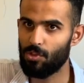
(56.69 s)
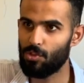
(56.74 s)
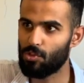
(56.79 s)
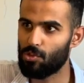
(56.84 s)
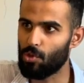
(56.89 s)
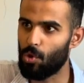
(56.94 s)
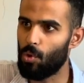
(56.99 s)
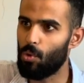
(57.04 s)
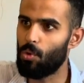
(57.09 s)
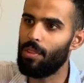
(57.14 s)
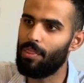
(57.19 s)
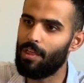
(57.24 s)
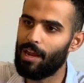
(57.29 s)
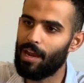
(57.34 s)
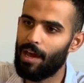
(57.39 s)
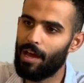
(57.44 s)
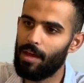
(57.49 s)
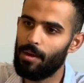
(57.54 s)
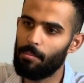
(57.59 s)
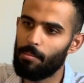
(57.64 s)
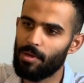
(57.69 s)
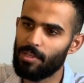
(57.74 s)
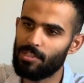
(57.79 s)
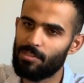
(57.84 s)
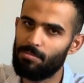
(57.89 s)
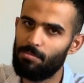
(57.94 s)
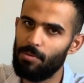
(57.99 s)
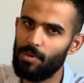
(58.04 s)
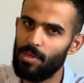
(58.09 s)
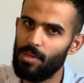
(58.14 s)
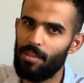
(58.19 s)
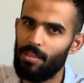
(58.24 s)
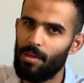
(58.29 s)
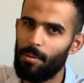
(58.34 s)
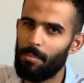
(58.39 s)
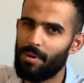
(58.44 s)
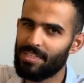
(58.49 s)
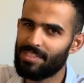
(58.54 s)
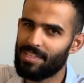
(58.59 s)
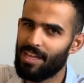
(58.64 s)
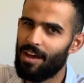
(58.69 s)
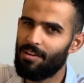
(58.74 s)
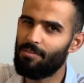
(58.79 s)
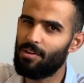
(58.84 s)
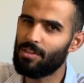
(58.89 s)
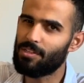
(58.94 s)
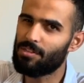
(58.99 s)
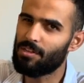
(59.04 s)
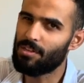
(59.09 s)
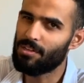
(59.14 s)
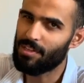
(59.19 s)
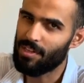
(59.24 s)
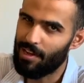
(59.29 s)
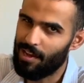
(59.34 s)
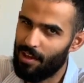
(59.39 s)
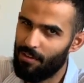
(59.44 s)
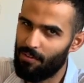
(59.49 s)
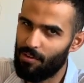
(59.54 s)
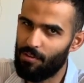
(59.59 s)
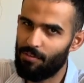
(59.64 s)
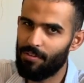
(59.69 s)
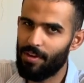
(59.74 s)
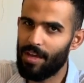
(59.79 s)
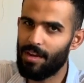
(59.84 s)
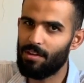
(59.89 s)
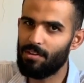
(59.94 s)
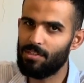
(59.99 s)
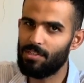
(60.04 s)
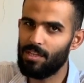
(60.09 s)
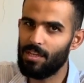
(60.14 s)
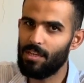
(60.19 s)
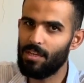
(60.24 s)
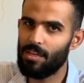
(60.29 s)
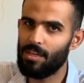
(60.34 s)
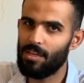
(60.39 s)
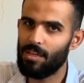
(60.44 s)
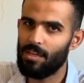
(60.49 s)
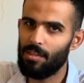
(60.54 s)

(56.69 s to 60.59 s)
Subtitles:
So the lion they must have a certain level of energy,